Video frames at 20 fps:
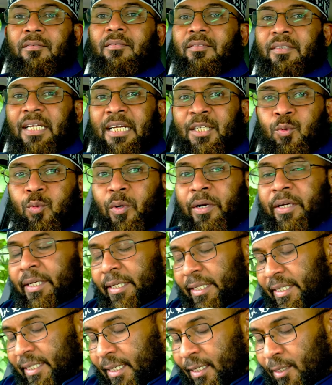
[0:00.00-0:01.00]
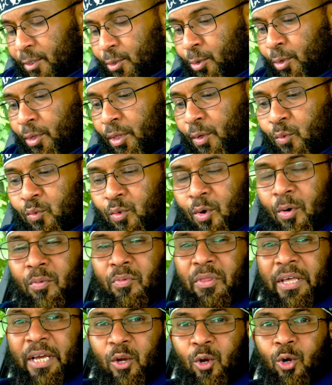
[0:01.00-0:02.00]
that's what he said. So the,
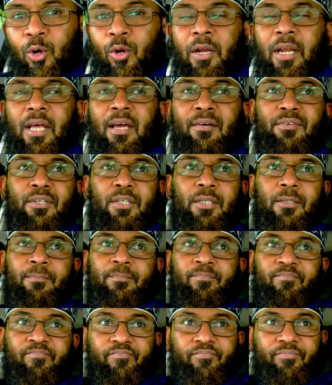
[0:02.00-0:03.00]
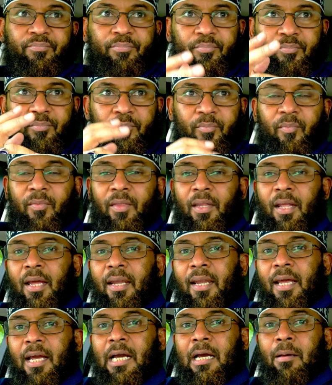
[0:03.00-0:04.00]
the girl left,
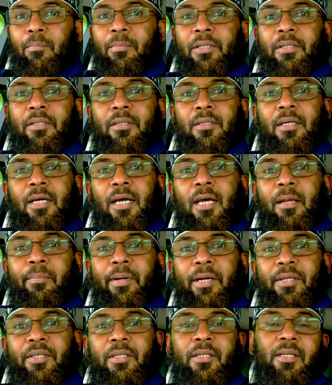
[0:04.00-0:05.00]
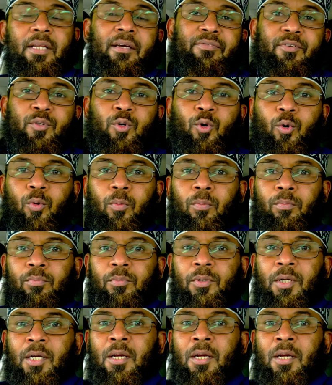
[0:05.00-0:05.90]
and Hamid and Majid left home.